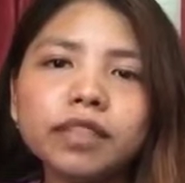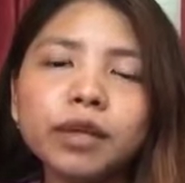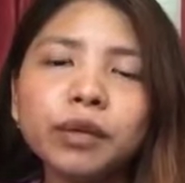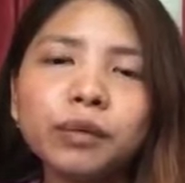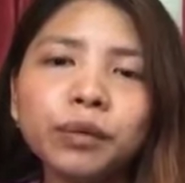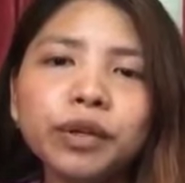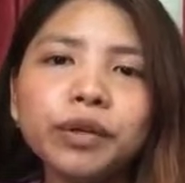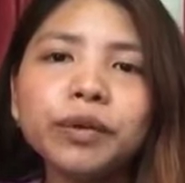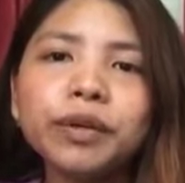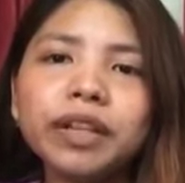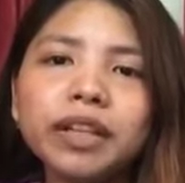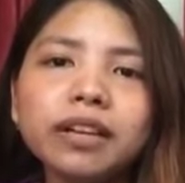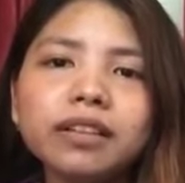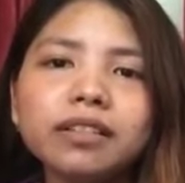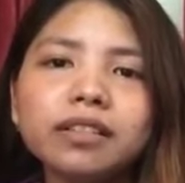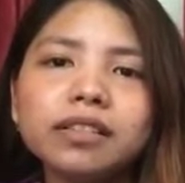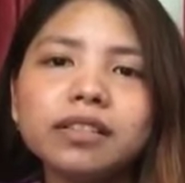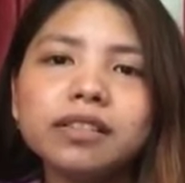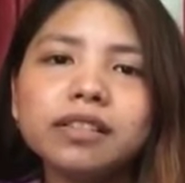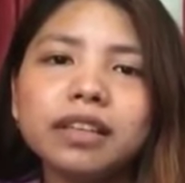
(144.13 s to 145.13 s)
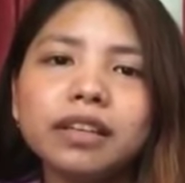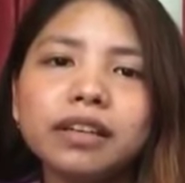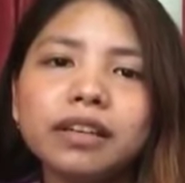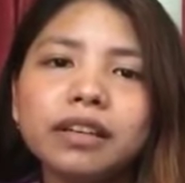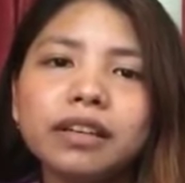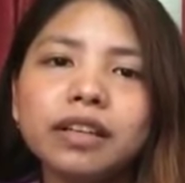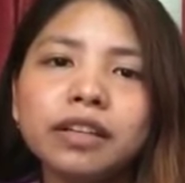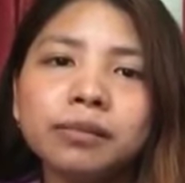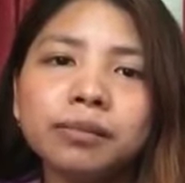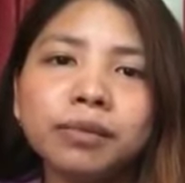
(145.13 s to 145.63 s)
We really understand
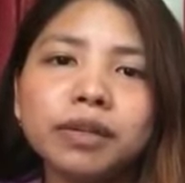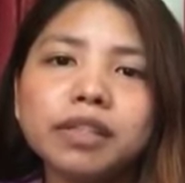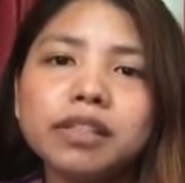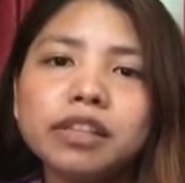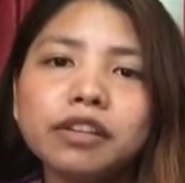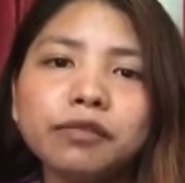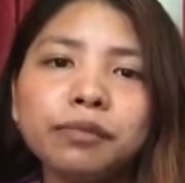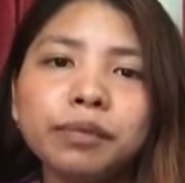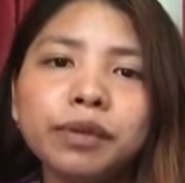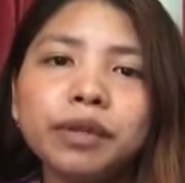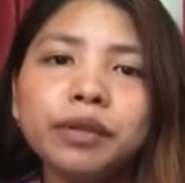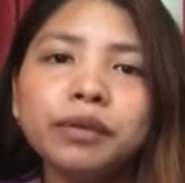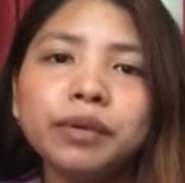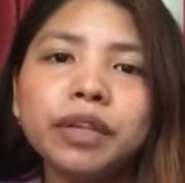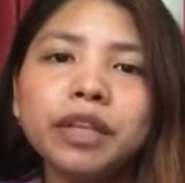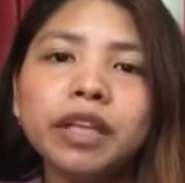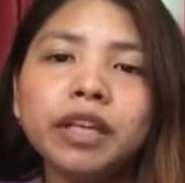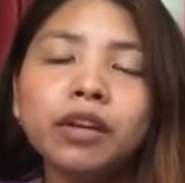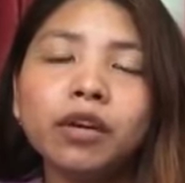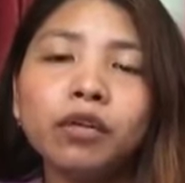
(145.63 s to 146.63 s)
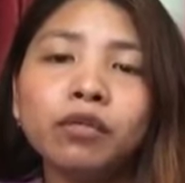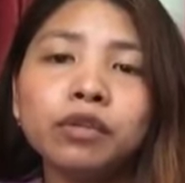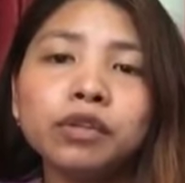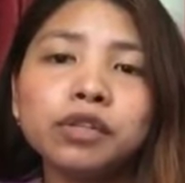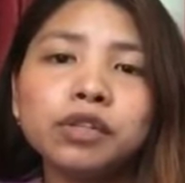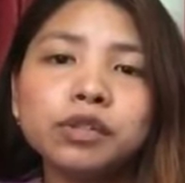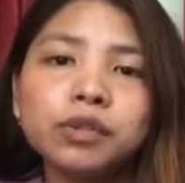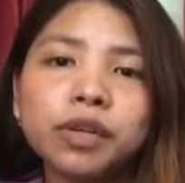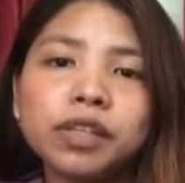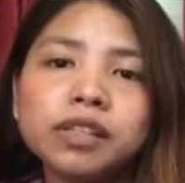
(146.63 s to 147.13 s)
that it must have been really
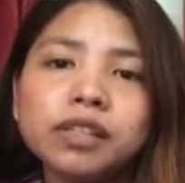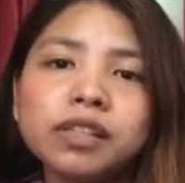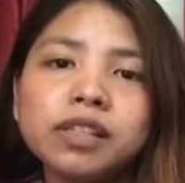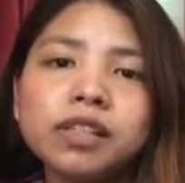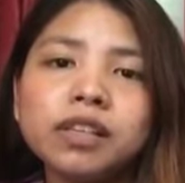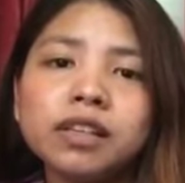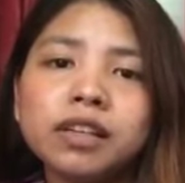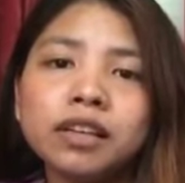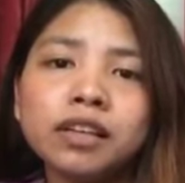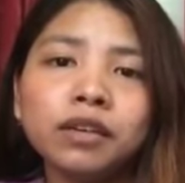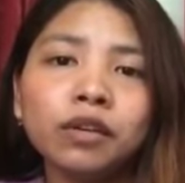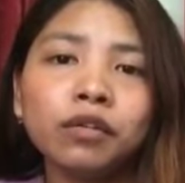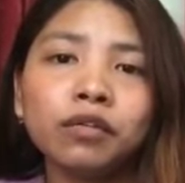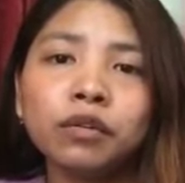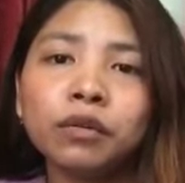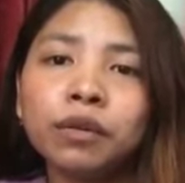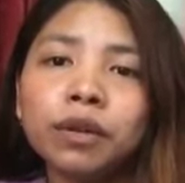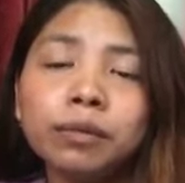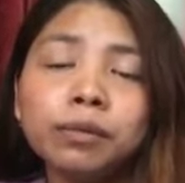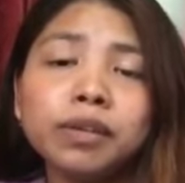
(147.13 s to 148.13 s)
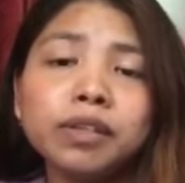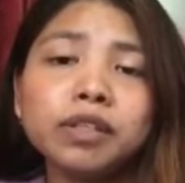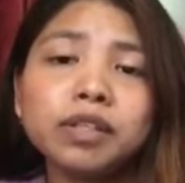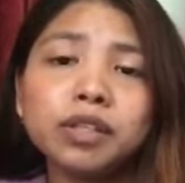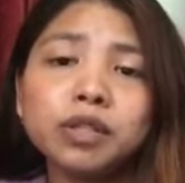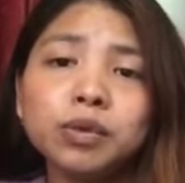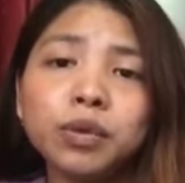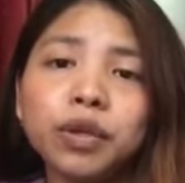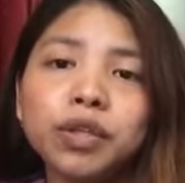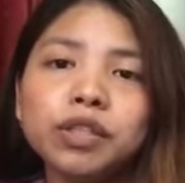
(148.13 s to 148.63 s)
overstressing and overwhelming
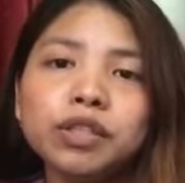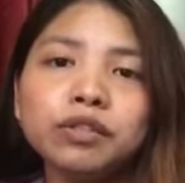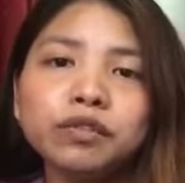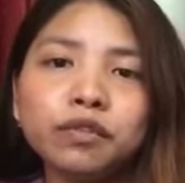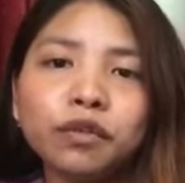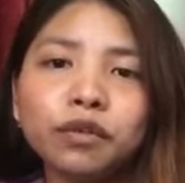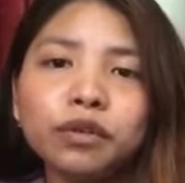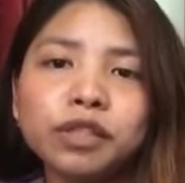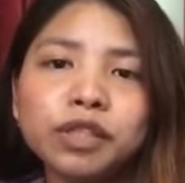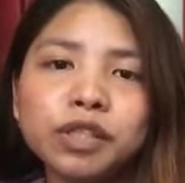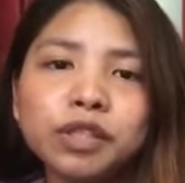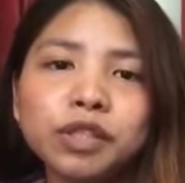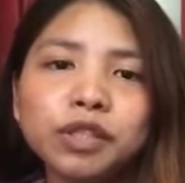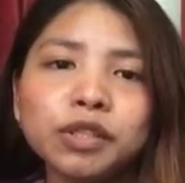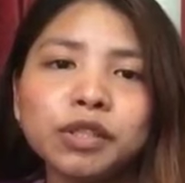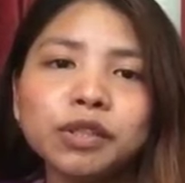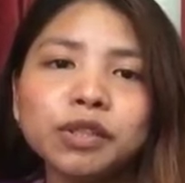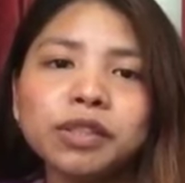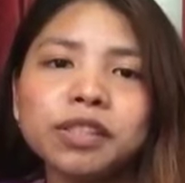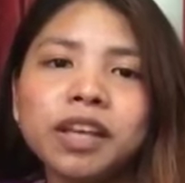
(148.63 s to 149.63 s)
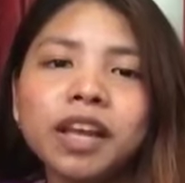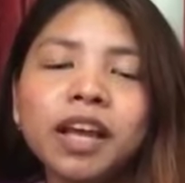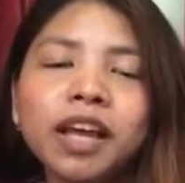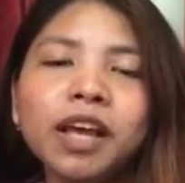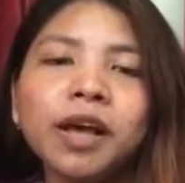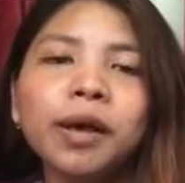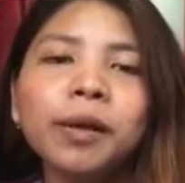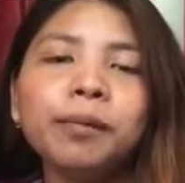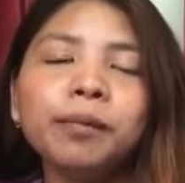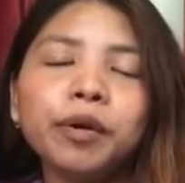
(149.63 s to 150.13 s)
situation for teachers,
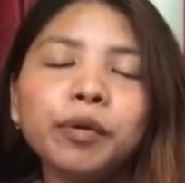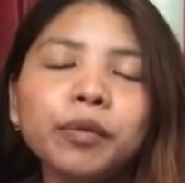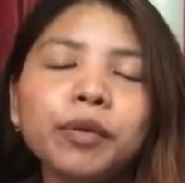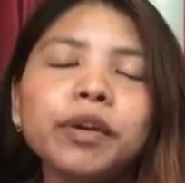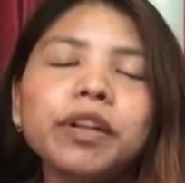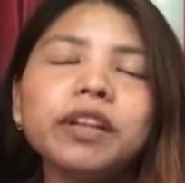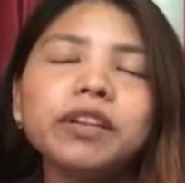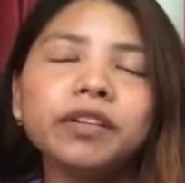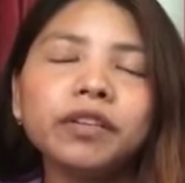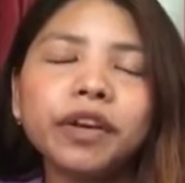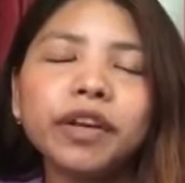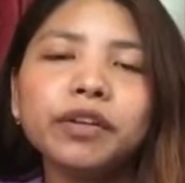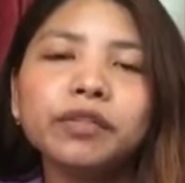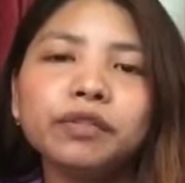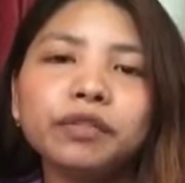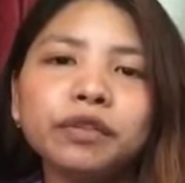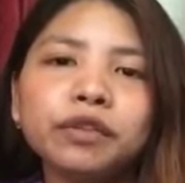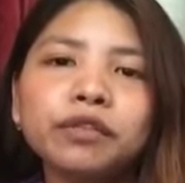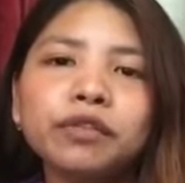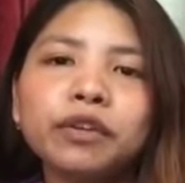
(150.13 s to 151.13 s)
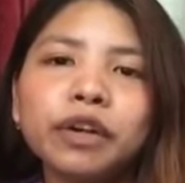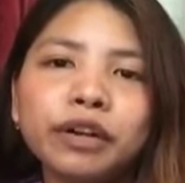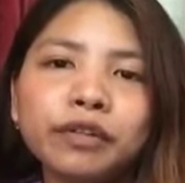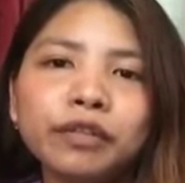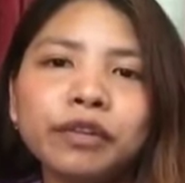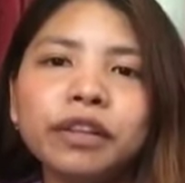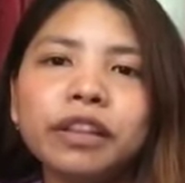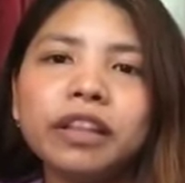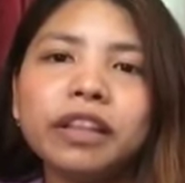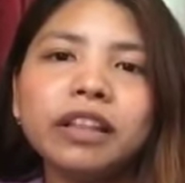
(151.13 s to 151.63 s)
but we're really grateful for
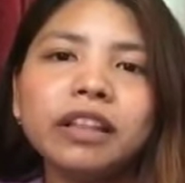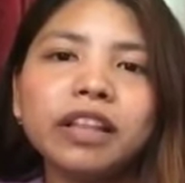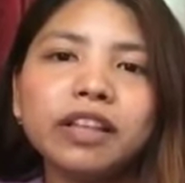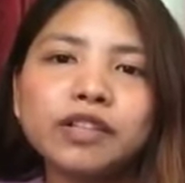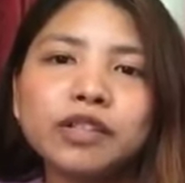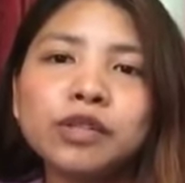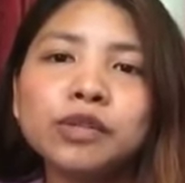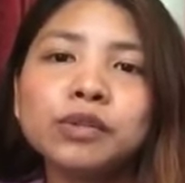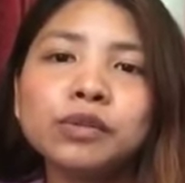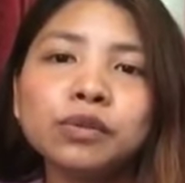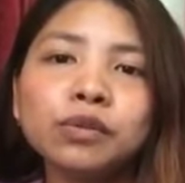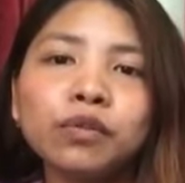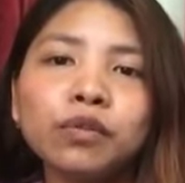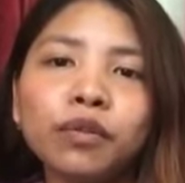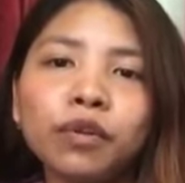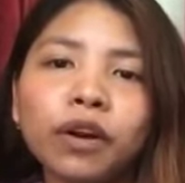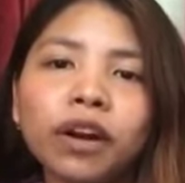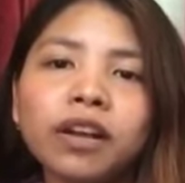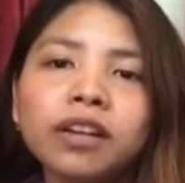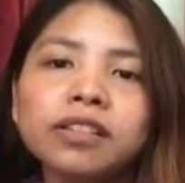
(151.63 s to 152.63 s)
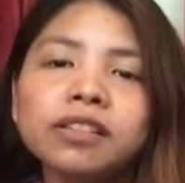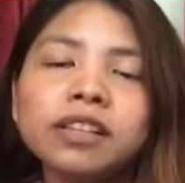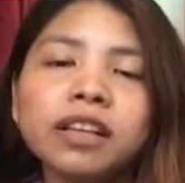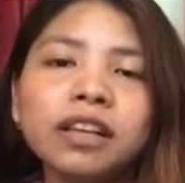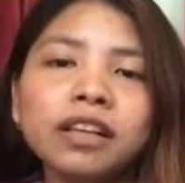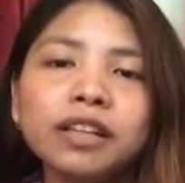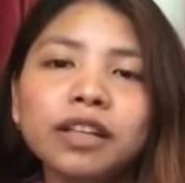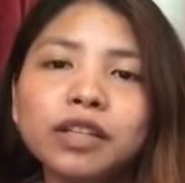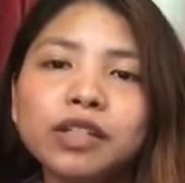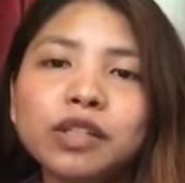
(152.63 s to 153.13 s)
everything that you do for us.
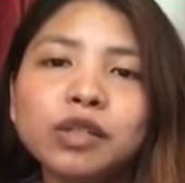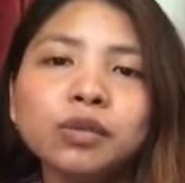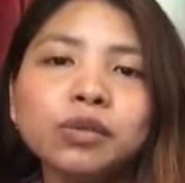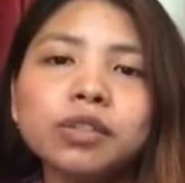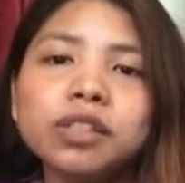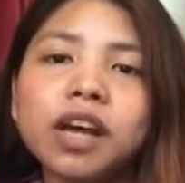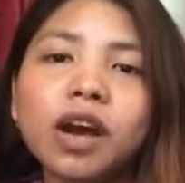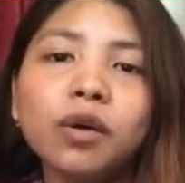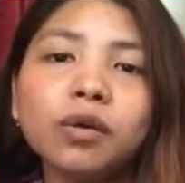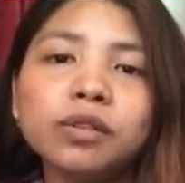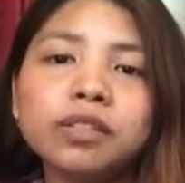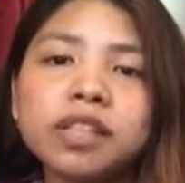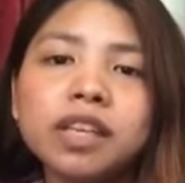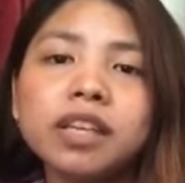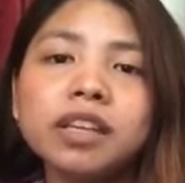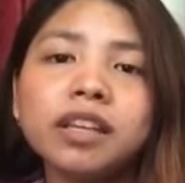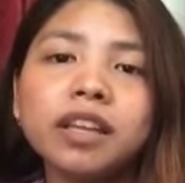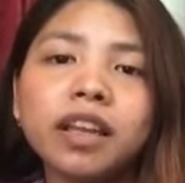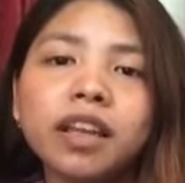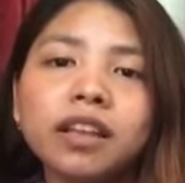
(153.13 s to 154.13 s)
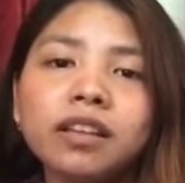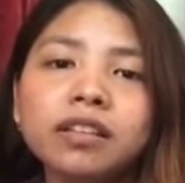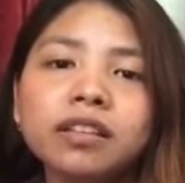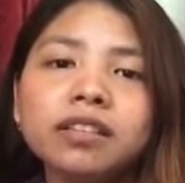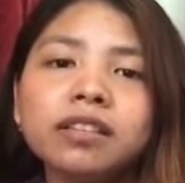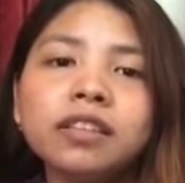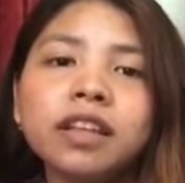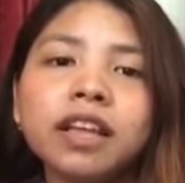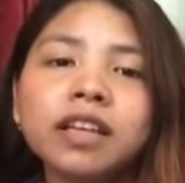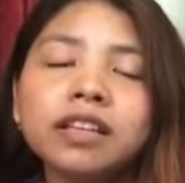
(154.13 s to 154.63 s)
That shows how
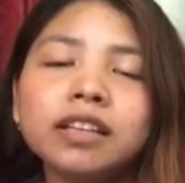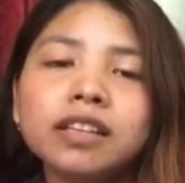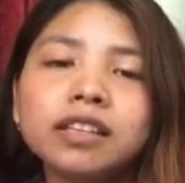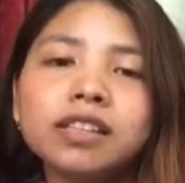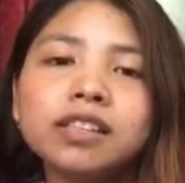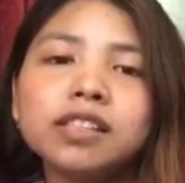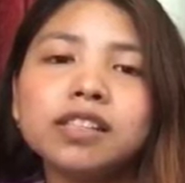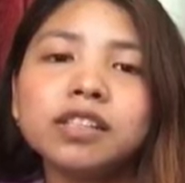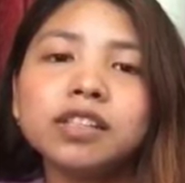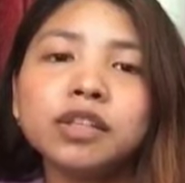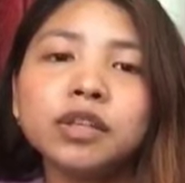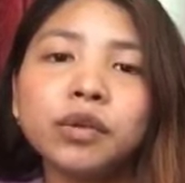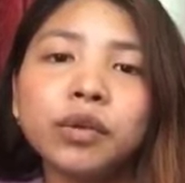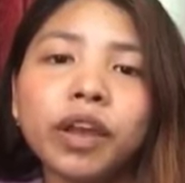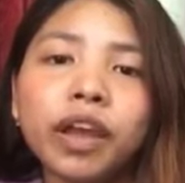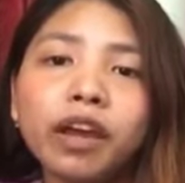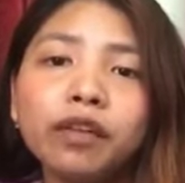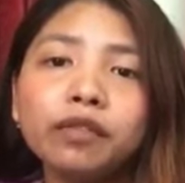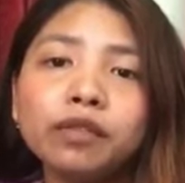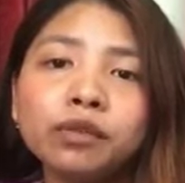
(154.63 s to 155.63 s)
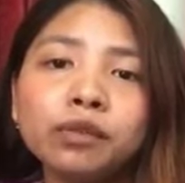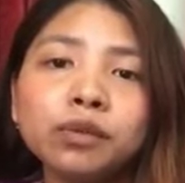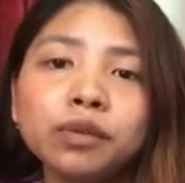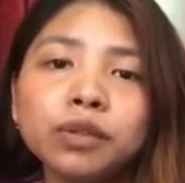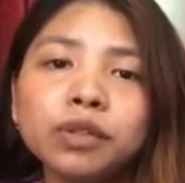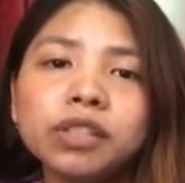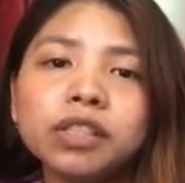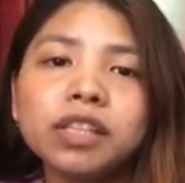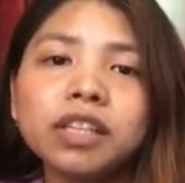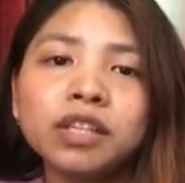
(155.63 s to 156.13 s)
dedicated and concerned you have
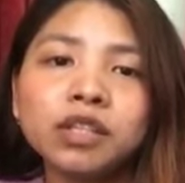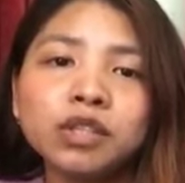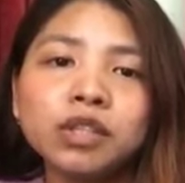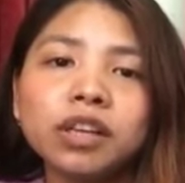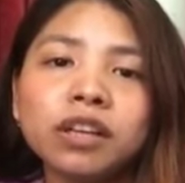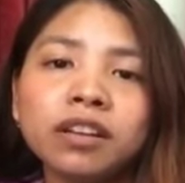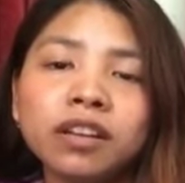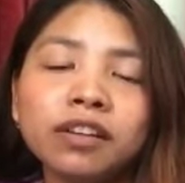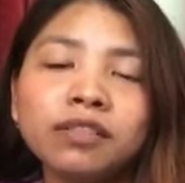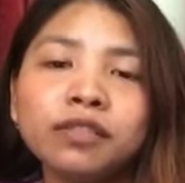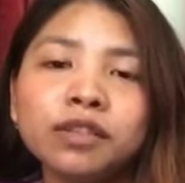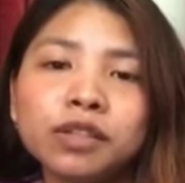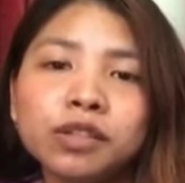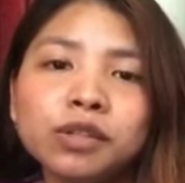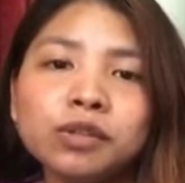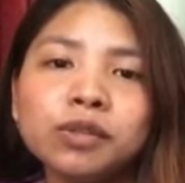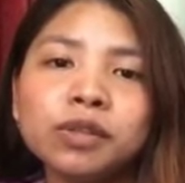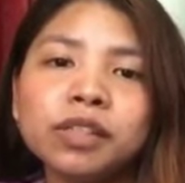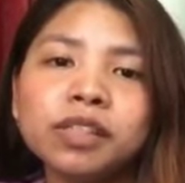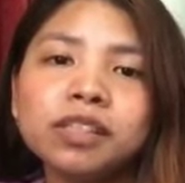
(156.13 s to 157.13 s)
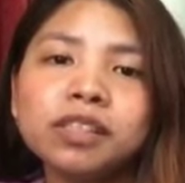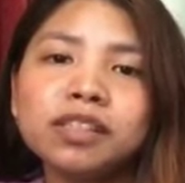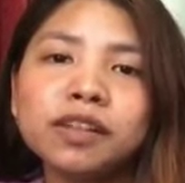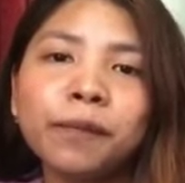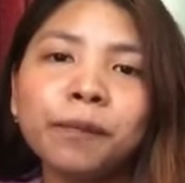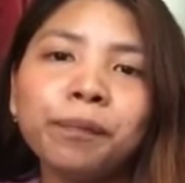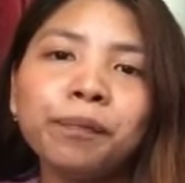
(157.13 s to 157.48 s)
towards each and every student.